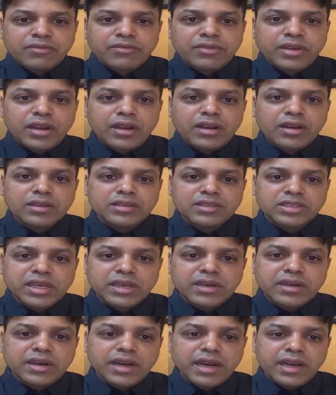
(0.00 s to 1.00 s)
will
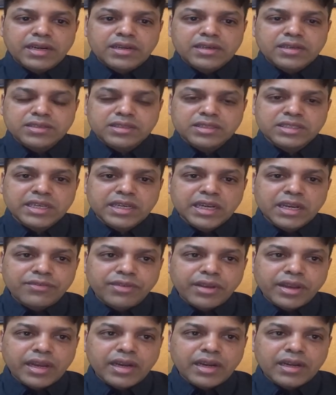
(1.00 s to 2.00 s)
generate
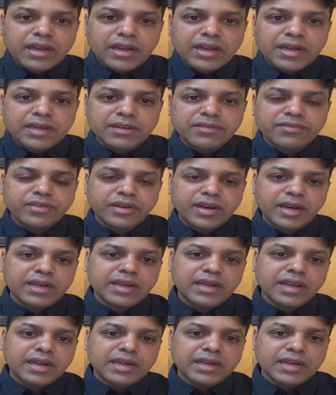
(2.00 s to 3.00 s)
significantly
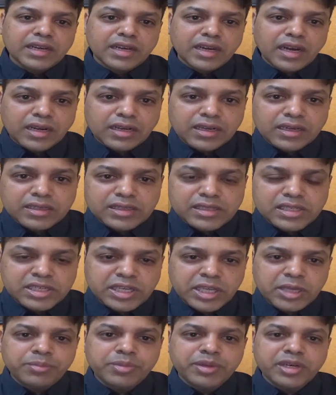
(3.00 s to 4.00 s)
different and uh, uh,
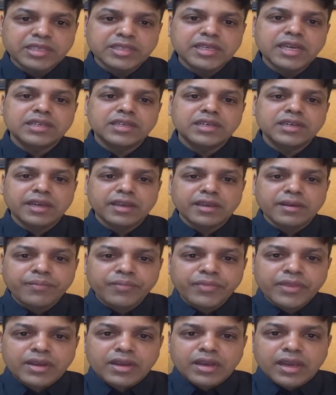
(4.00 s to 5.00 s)
steep trajectory
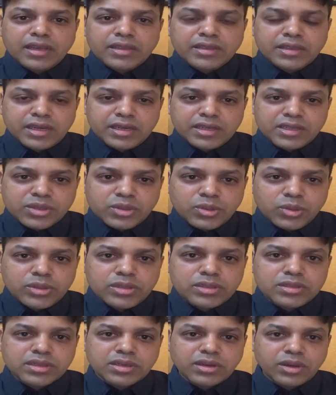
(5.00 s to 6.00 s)
in their
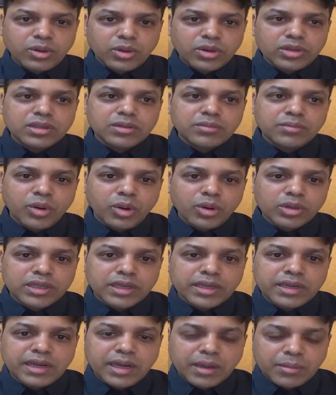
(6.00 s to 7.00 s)
school's growth
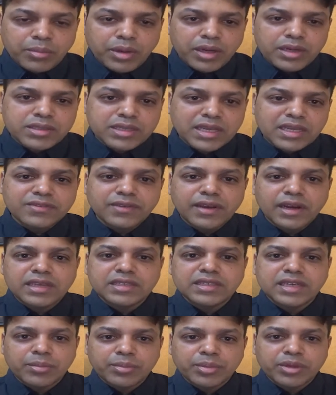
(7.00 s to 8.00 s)
both in numbers as well
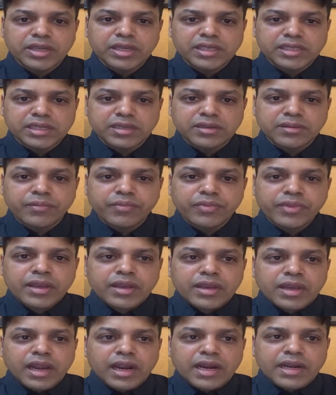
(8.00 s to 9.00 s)
as reputation
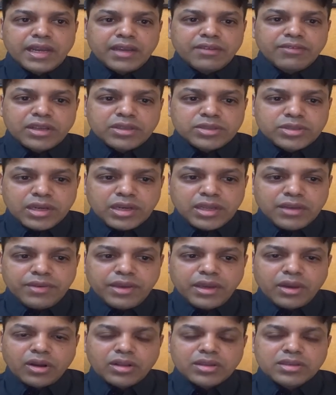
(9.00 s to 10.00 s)
and eventually
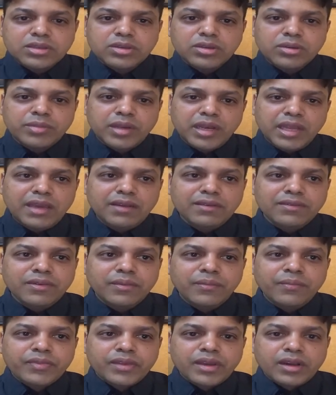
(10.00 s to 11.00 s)
we also believe
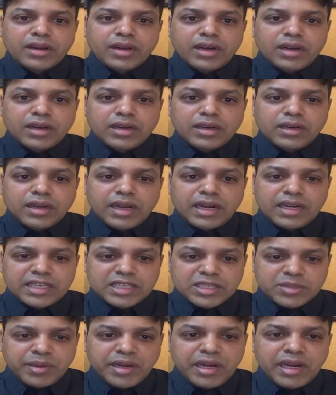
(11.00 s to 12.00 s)
uh, at
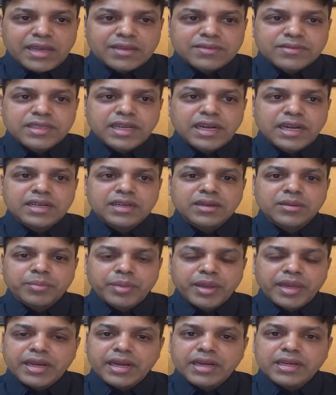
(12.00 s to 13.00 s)
speed labs that
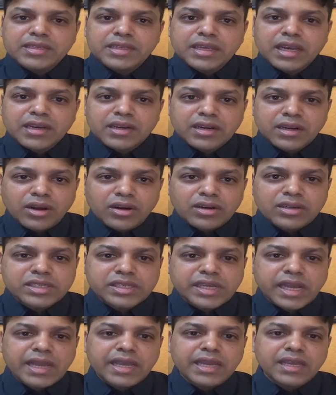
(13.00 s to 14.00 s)
parents are not
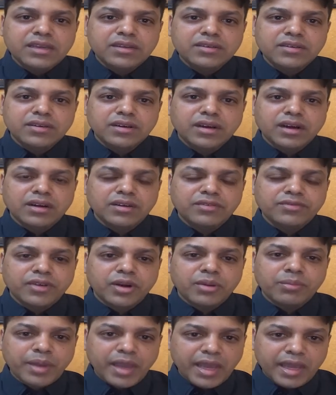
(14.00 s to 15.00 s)
shying uh,
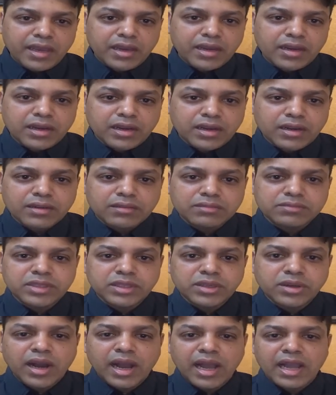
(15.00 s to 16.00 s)
for paying uh,
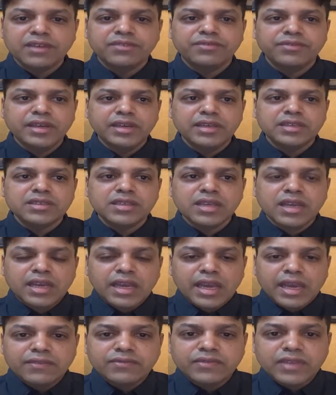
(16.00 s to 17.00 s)
you know higher fees
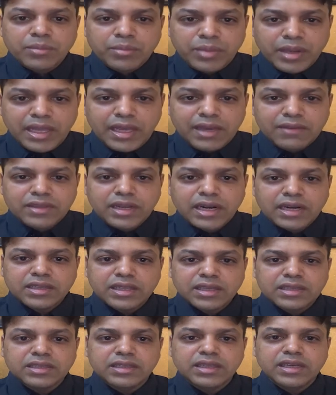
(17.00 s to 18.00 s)
if they believe
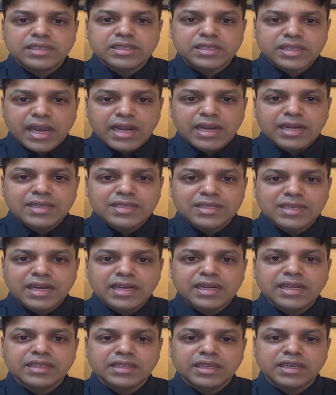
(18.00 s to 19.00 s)
that the, their child is
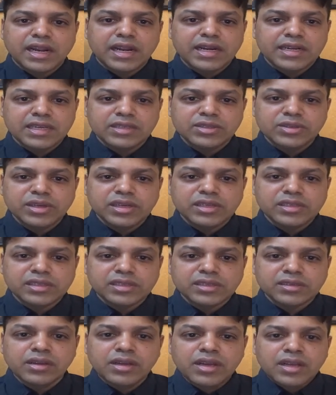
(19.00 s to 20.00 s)
getting the right
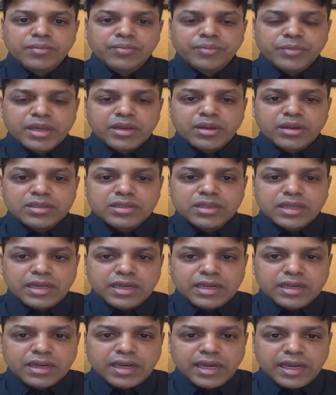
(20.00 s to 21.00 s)
education because
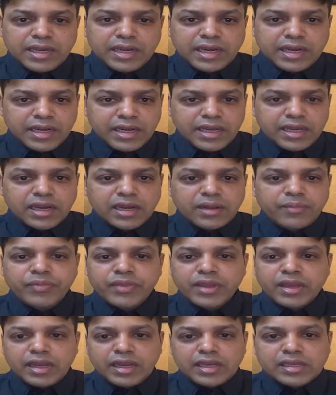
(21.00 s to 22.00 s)
it, in india
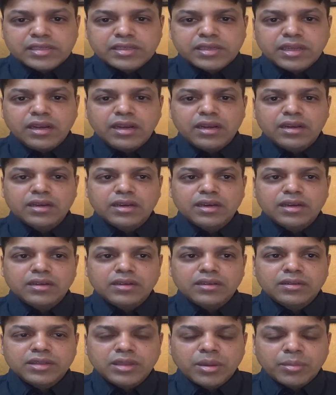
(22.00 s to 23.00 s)
still
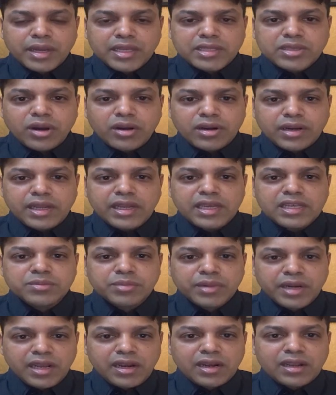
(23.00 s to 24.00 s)
uh, the majority is
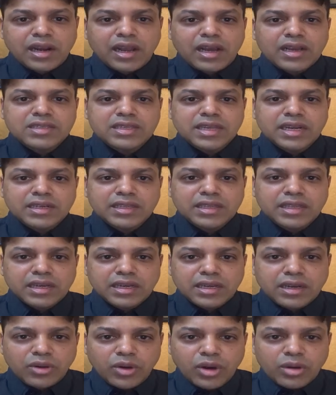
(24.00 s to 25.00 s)
middle class and
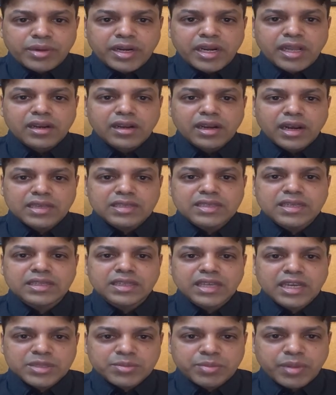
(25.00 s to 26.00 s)
the lower middle class
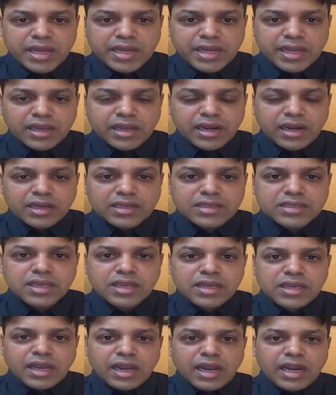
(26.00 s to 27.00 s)
and the aspiring class
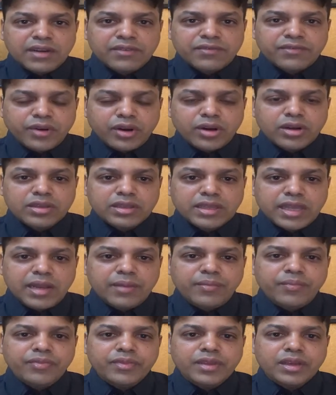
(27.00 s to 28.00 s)
and for
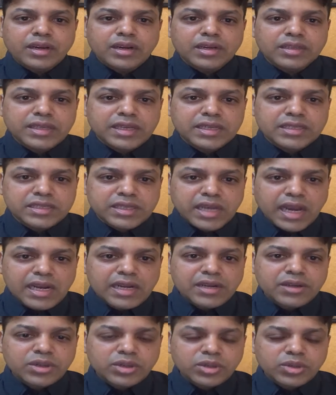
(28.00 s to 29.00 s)
them uh, their
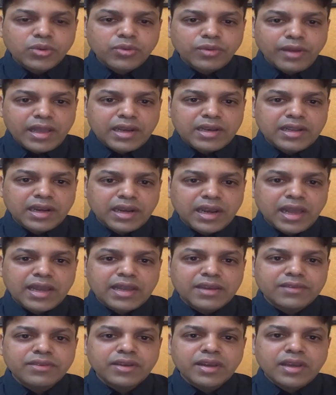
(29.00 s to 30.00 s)
child to do well in
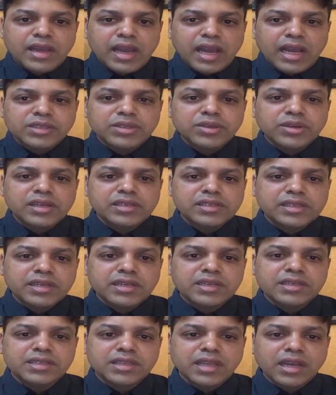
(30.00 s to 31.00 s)
life
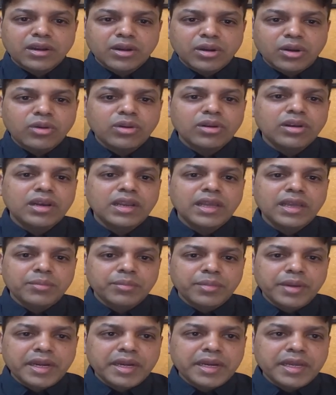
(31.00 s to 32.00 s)
education is the only
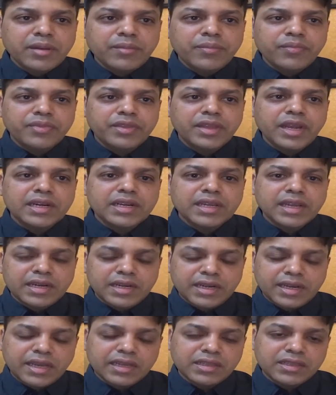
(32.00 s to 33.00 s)
medium that
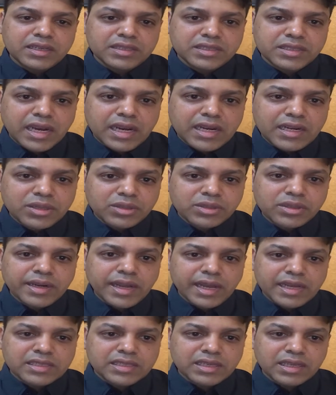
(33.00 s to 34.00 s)
can take their child to the
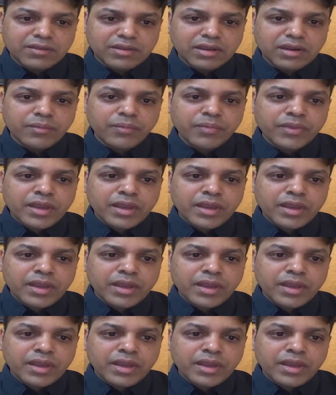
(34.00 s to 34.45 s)
next level